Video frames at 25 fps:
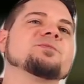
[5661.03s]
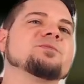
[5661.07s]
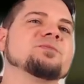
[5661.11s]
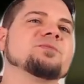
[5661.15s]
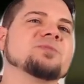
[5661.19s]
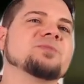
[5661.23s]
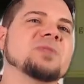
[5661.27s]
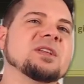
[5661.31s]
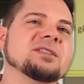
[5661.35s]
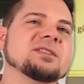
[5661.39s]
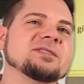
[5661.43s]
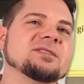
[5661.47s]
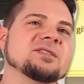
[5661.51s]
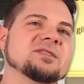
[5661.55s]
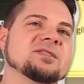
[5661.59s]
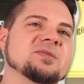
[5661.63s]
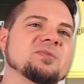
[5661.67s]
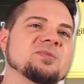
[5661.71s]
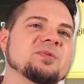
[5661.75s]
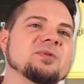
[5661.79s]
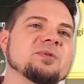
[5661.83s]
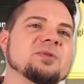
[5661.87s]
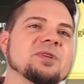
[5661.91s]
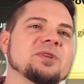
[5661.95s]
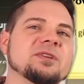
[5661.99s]
That's
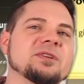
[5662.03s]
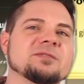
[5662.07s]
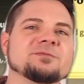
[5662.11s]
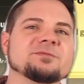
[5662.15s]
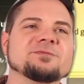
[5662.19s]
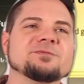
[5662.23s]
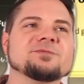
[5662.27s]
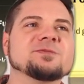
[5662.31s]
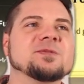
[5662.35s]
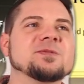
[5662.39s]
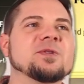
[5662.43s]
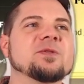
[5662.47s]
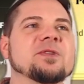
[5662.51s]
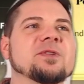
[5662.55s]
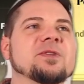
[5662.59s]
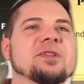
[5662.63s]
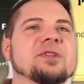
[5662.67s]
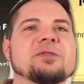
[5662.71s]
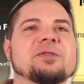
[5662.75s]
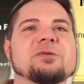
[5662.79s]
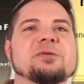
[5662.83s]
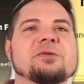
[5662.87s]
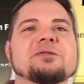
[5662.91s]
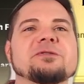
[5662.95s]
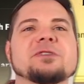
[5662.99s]
disappointing. Only
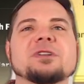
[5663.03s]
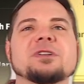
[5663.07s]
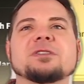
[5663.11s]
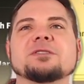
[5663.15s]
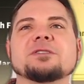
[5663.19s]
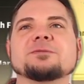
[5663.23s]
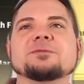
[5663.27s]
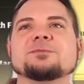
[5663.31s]
3 villain.